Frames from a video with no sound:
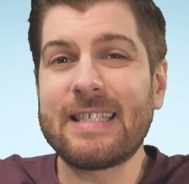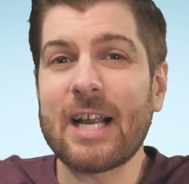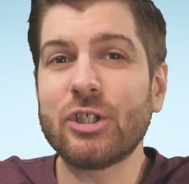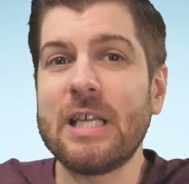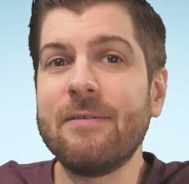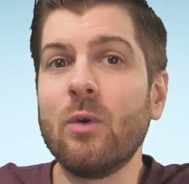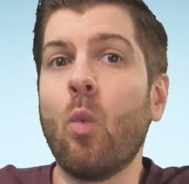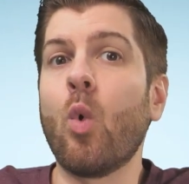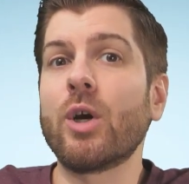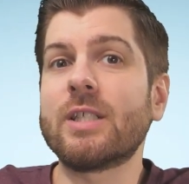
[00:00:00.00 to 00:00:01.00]
it's actually
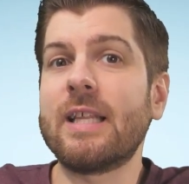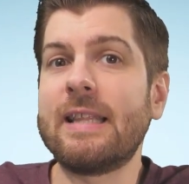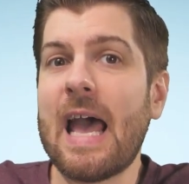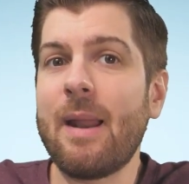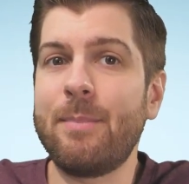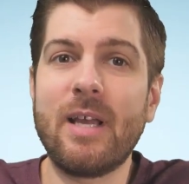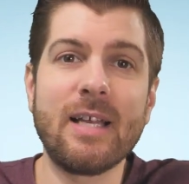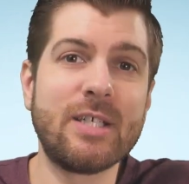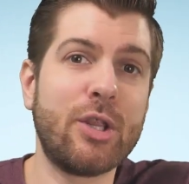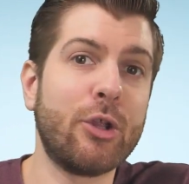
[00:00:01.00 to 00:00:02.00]
even worse than that,
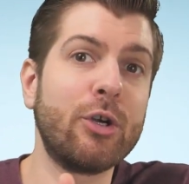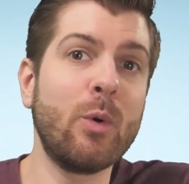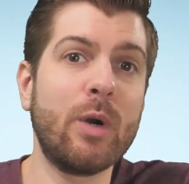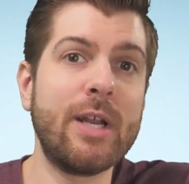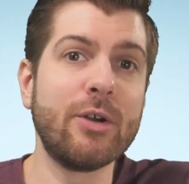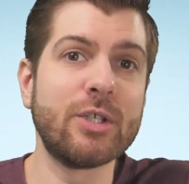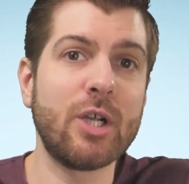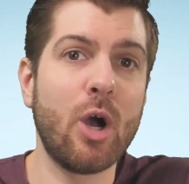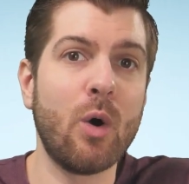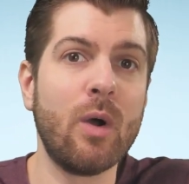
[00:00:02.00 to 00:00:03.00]
because 31 years
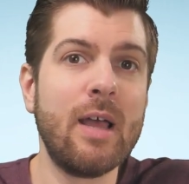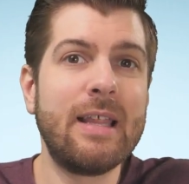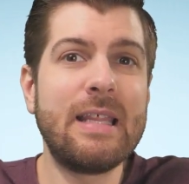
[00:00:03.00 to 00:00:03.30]
ago,